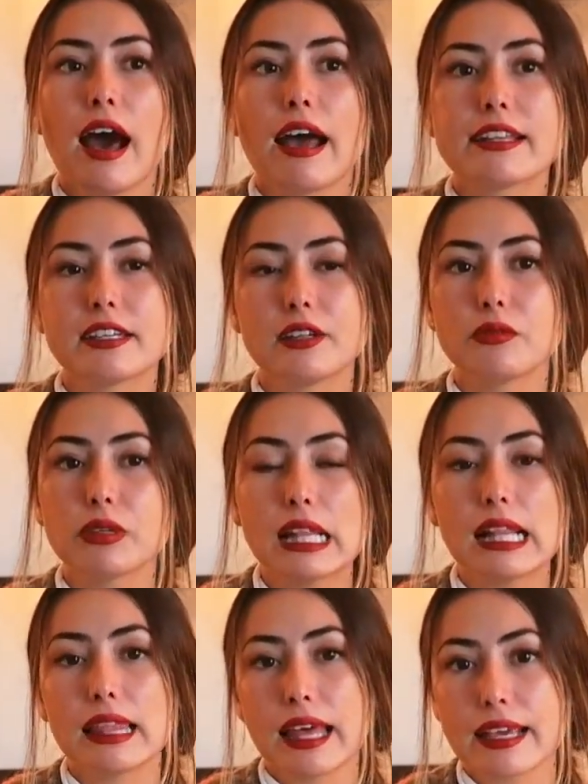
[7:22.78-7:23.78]
I didn't
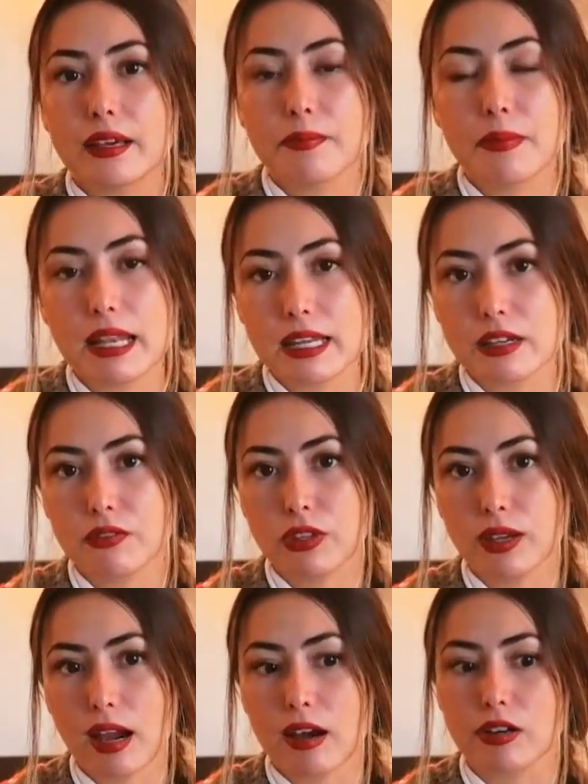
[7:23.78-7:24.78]
really like many of the
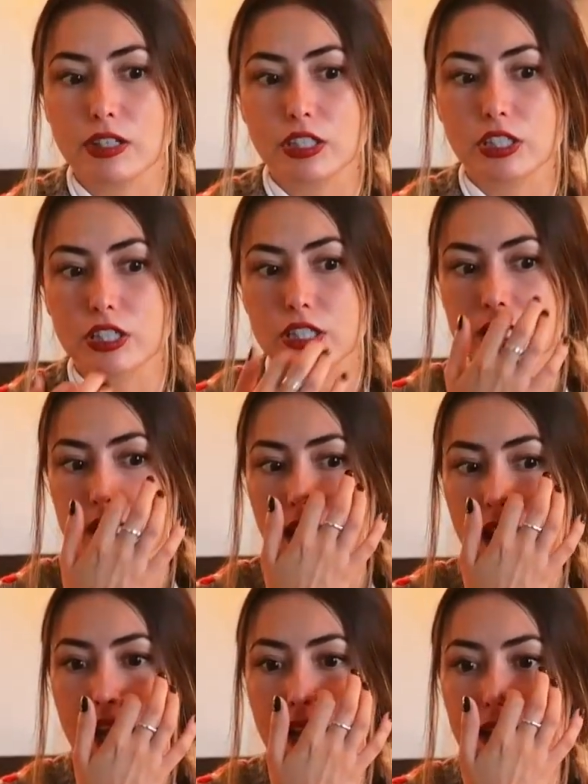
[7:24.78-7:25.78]
characters,
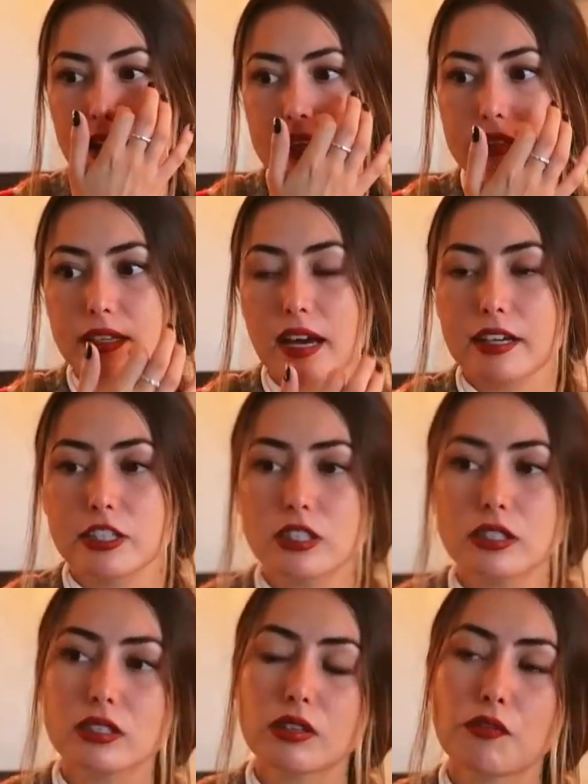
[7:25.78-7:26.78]
and I
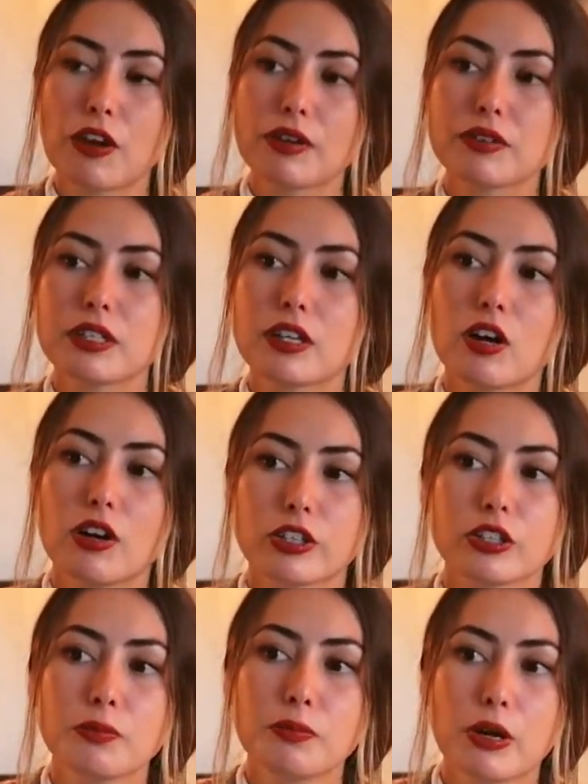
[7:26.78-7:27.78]
just found it a
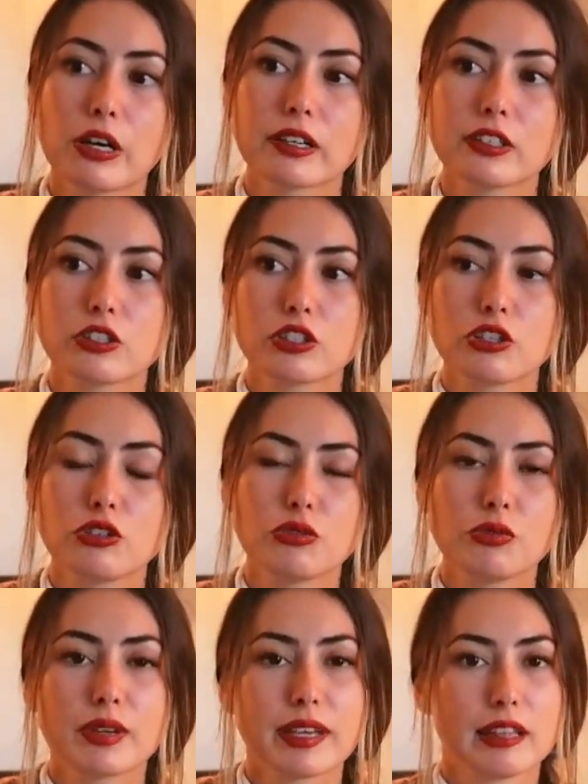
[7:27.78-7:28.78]
hard book
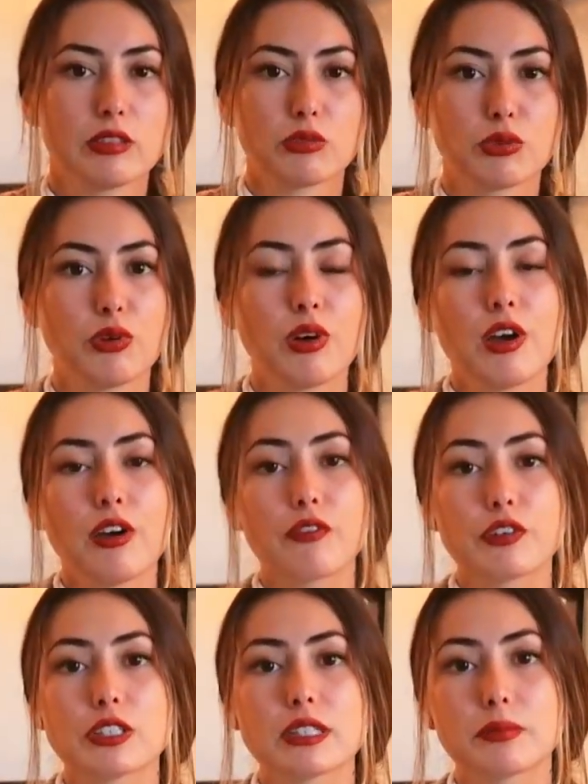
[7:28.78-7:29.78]
to get through
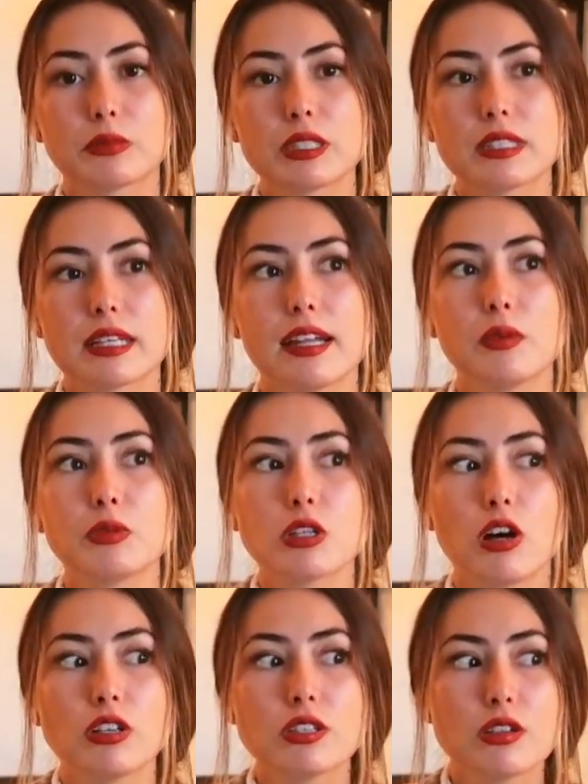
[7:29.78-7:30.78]
for some reason. And it was
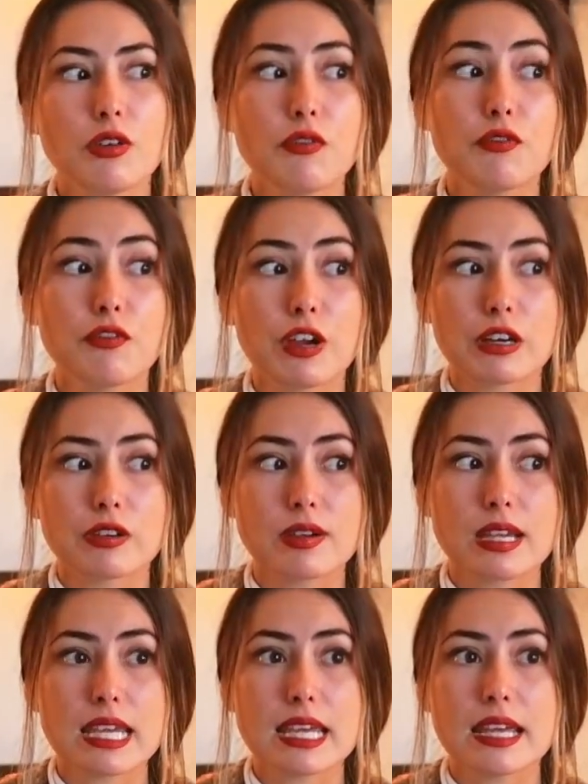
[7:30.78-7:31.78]
also
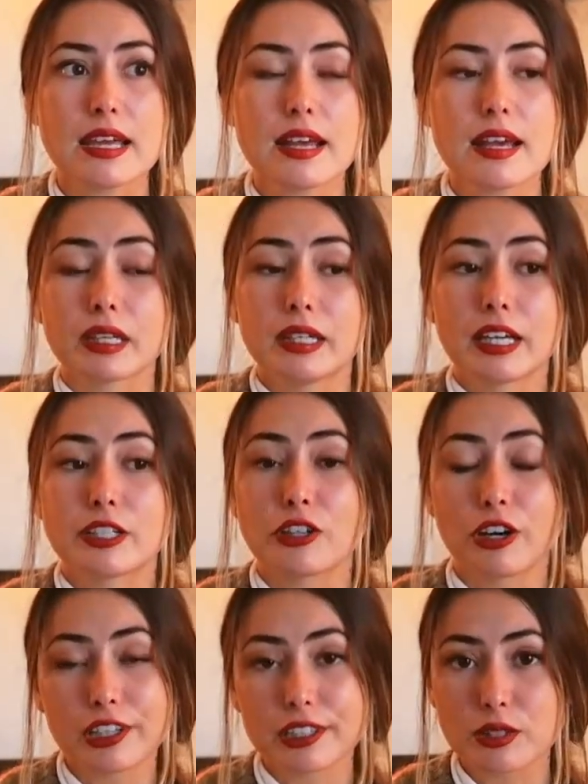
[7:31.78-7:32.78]
very like
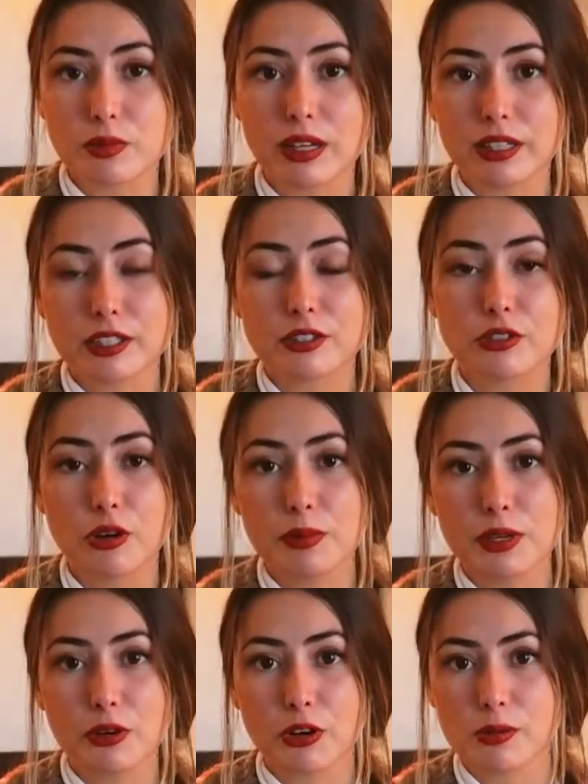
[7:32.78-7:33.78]
dark as well. Like, so
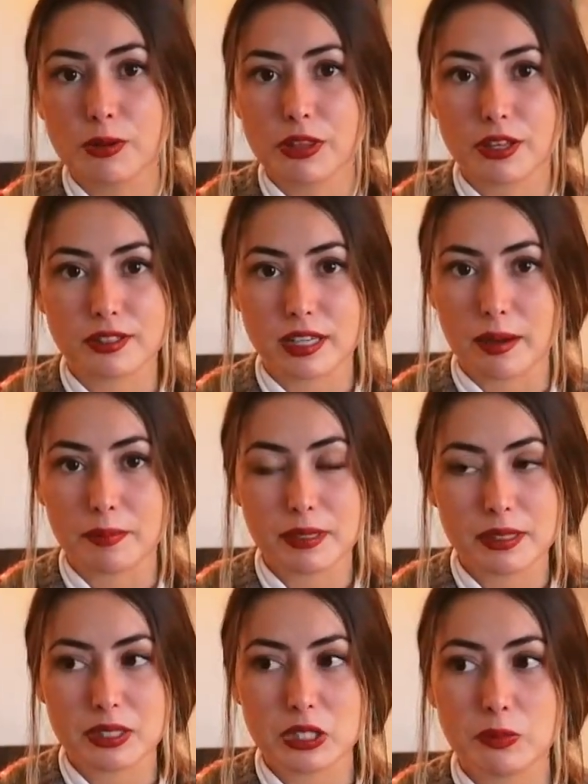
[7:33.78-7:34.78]
many horrible things happen
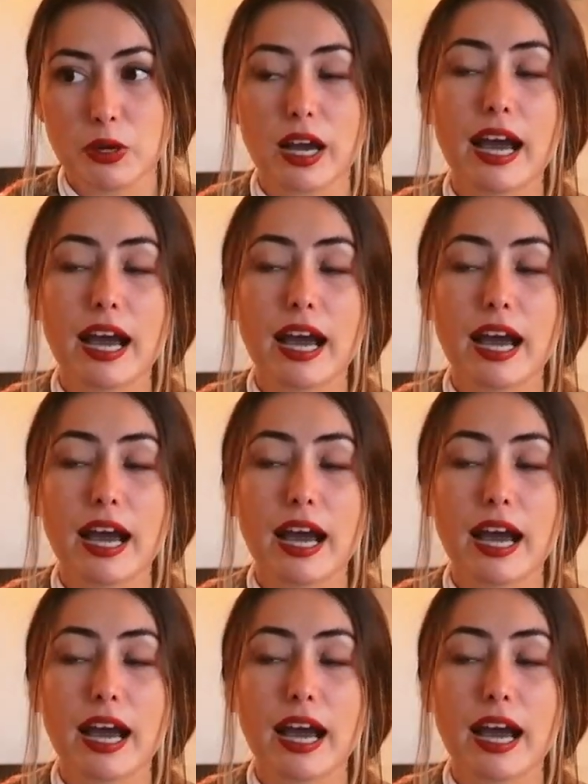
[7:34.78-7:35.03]
in this book.